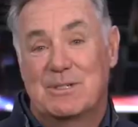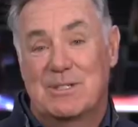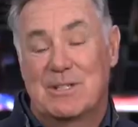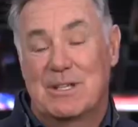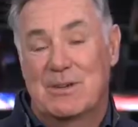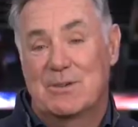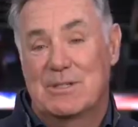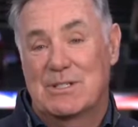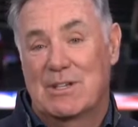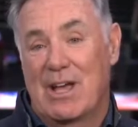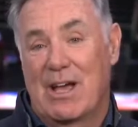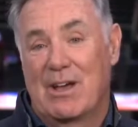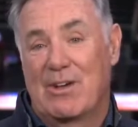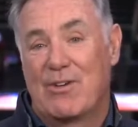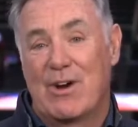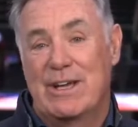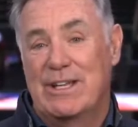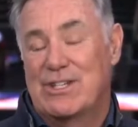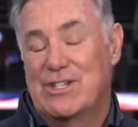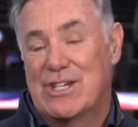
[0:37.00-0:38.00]
was it was a
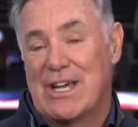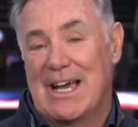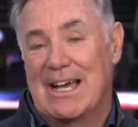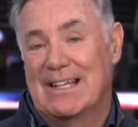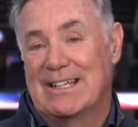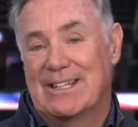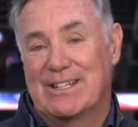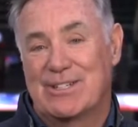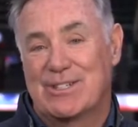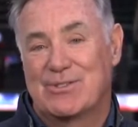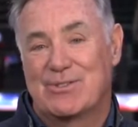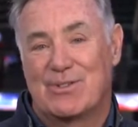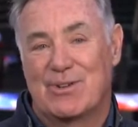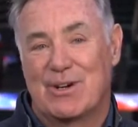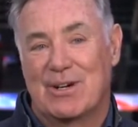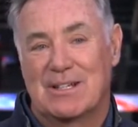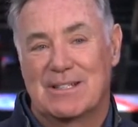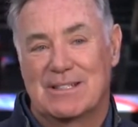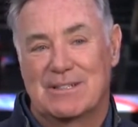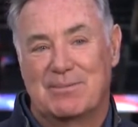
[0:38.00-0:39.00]
great challenge
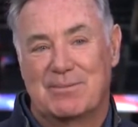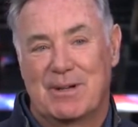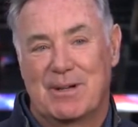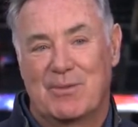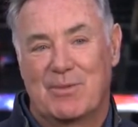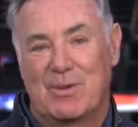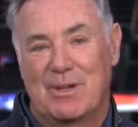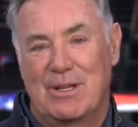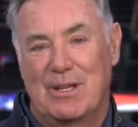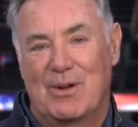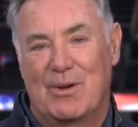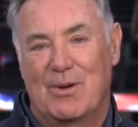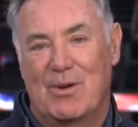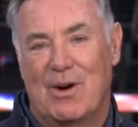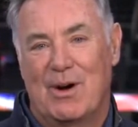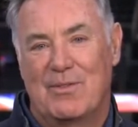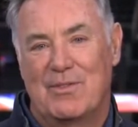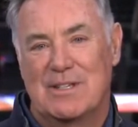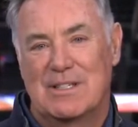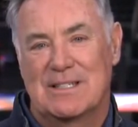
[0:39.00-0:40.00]
for us, but you
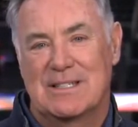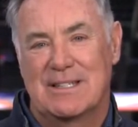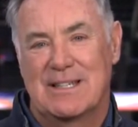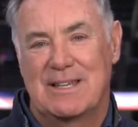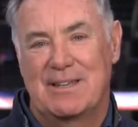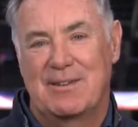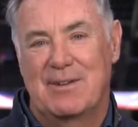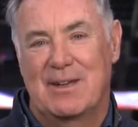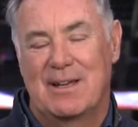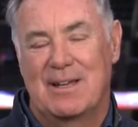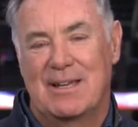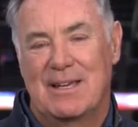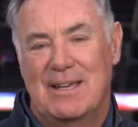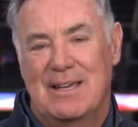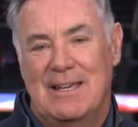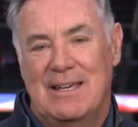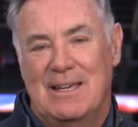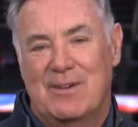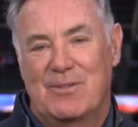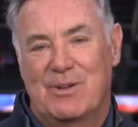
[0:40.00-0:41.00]
know, obviously, uh,
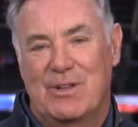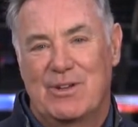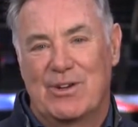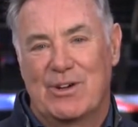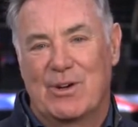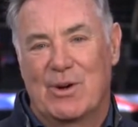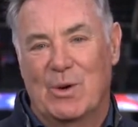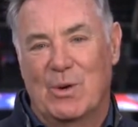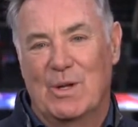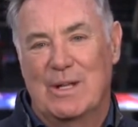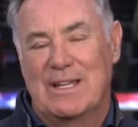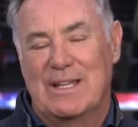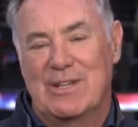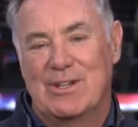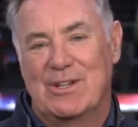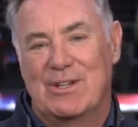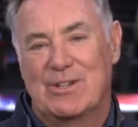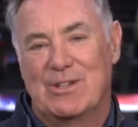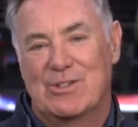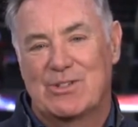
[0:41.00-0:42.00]
when you're a goalie,
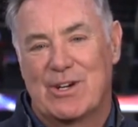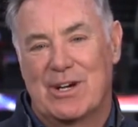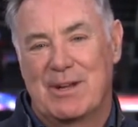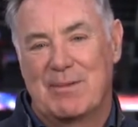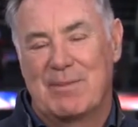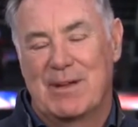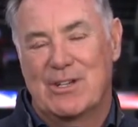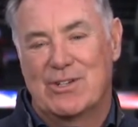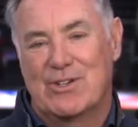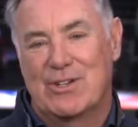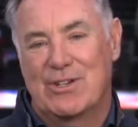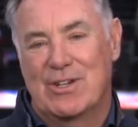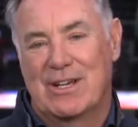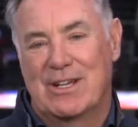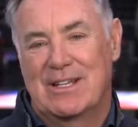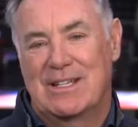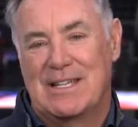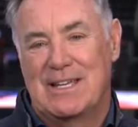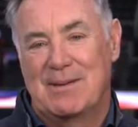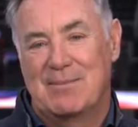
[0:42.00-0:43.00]
you, you try to make sure your
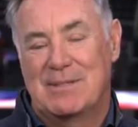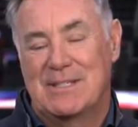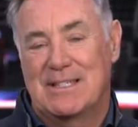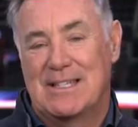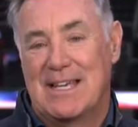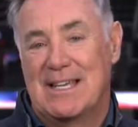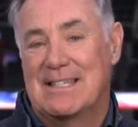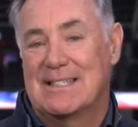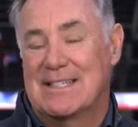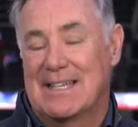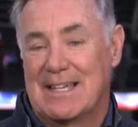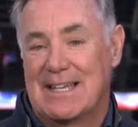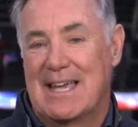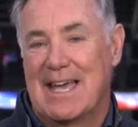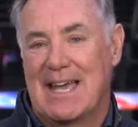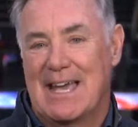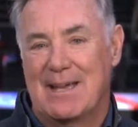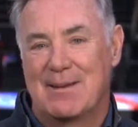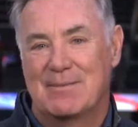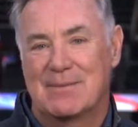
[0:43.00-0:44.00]
team stays in
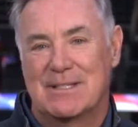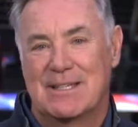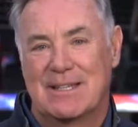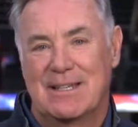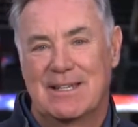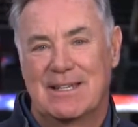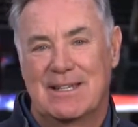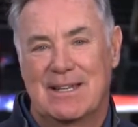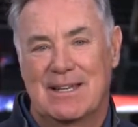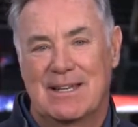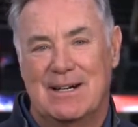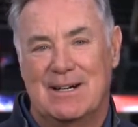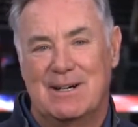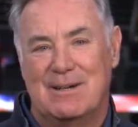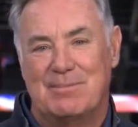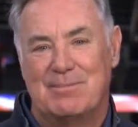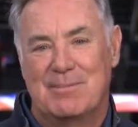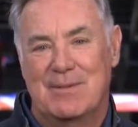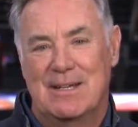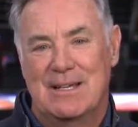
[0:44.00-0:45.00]
games, and
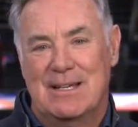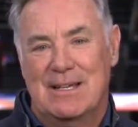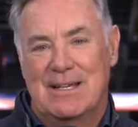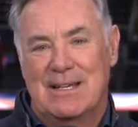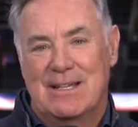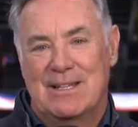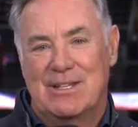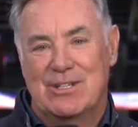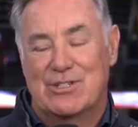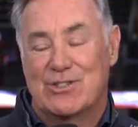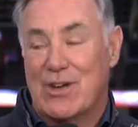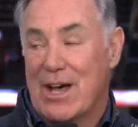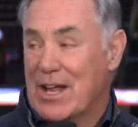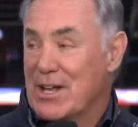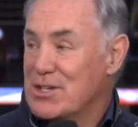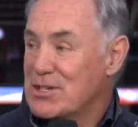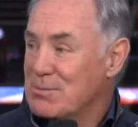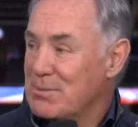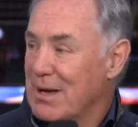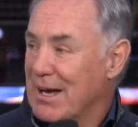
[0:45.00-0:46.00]
um, the
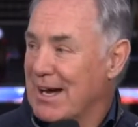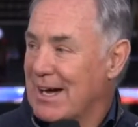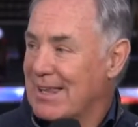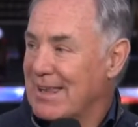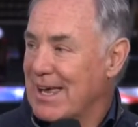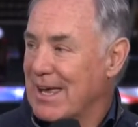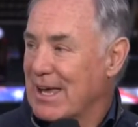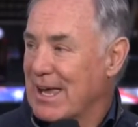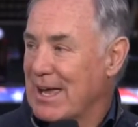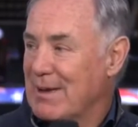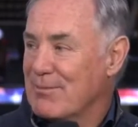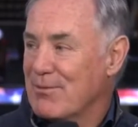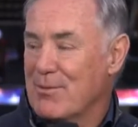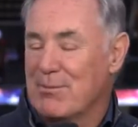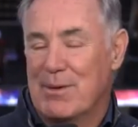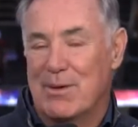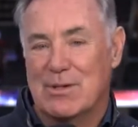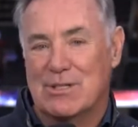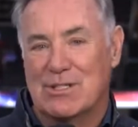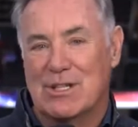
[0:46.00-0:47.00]
strategy behind that game for
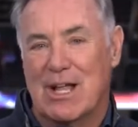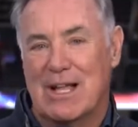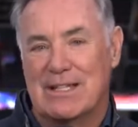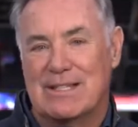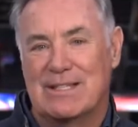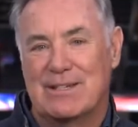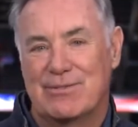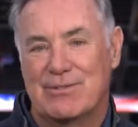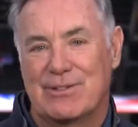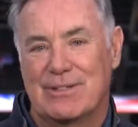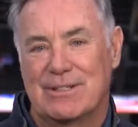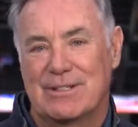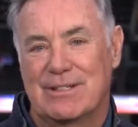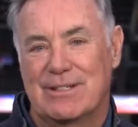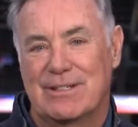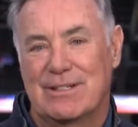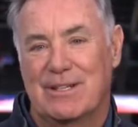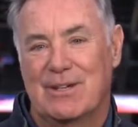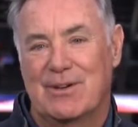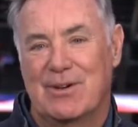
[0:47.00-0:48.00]
me was a lot
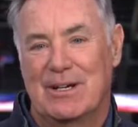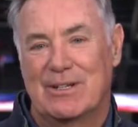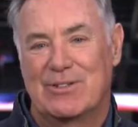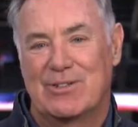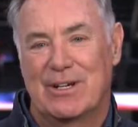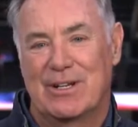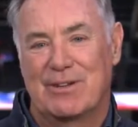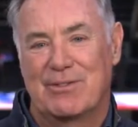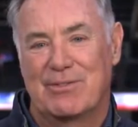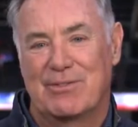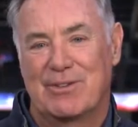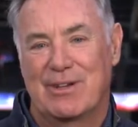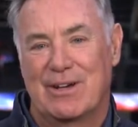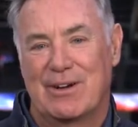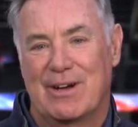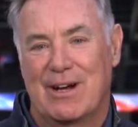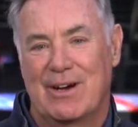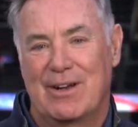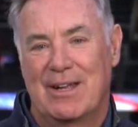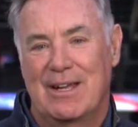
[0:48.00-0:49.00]
different. You know, I tried to
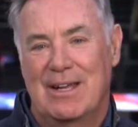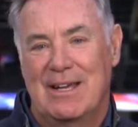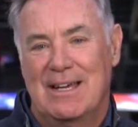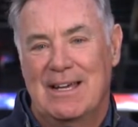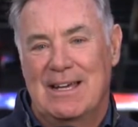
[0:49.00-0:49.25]
figure out,